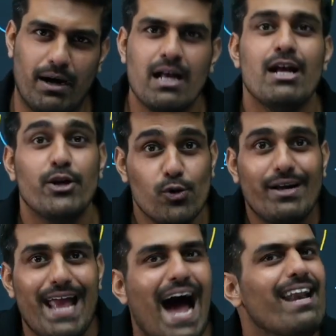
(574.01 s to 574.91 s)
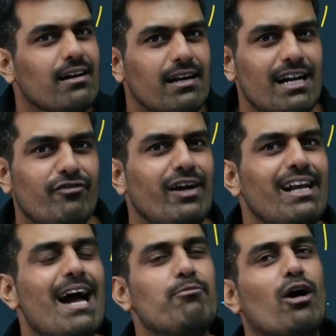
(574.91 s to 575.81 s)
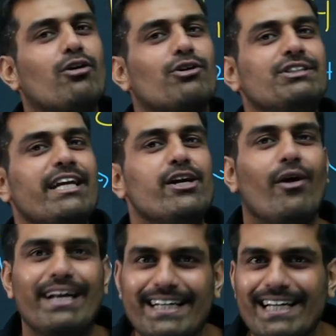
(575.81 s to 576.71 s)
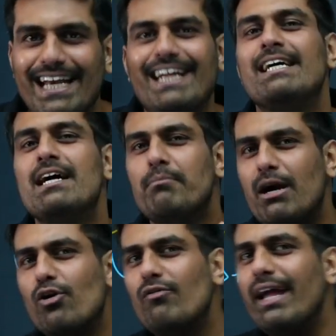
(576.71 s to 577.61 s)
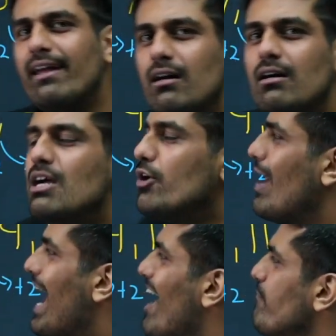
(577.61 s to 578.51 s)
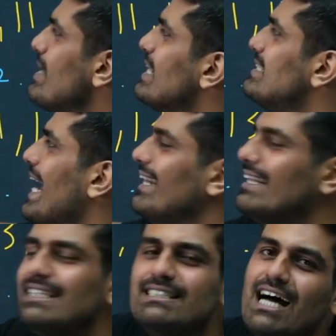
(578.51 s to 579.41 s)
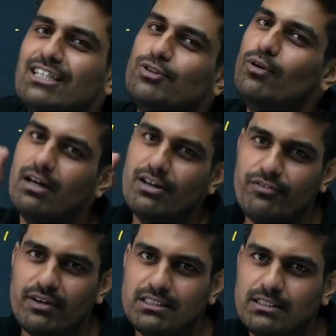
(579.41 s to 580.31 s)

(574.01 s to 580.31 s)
You can learn, definitely. I am not questioning your intellect, but over here you have been assigned this task to learn first.